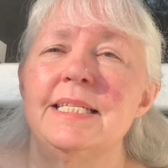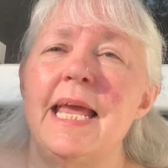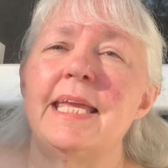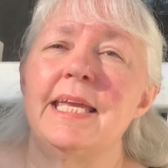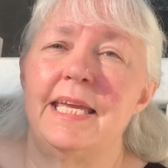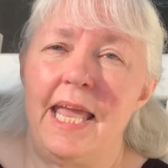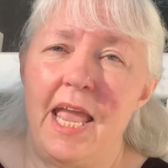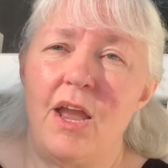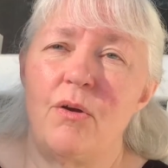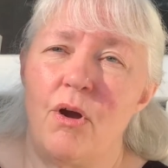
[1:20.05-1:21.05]
taking
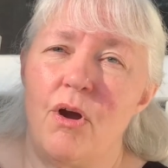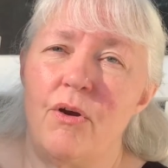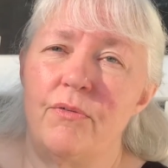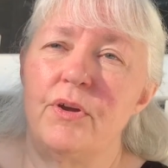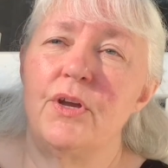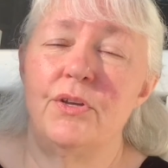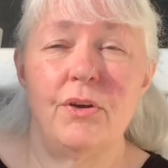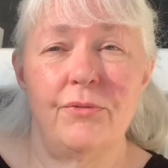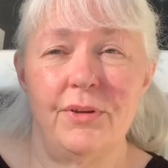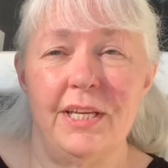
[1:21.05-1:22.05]
care of
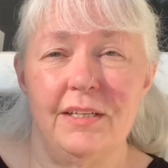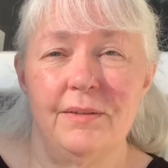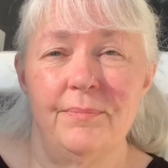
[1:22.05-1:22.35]
your feet.